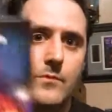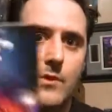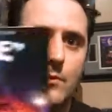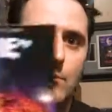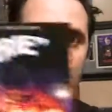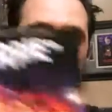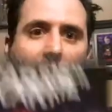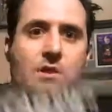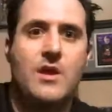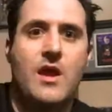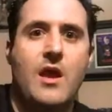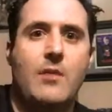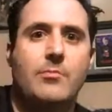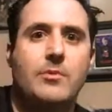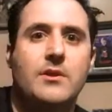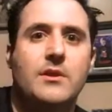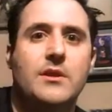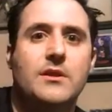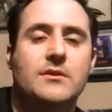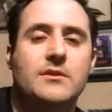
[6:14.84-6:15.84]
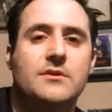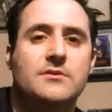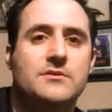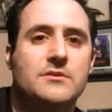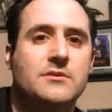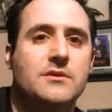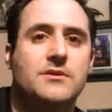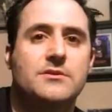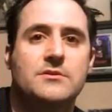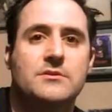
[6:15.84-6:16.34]
Really happy to get these
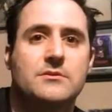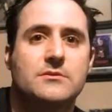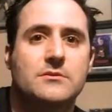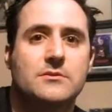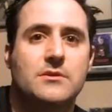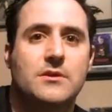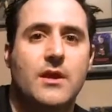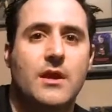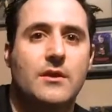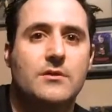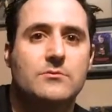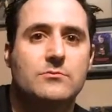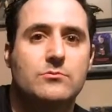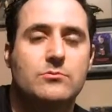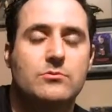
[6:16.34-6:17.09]
editions, guys.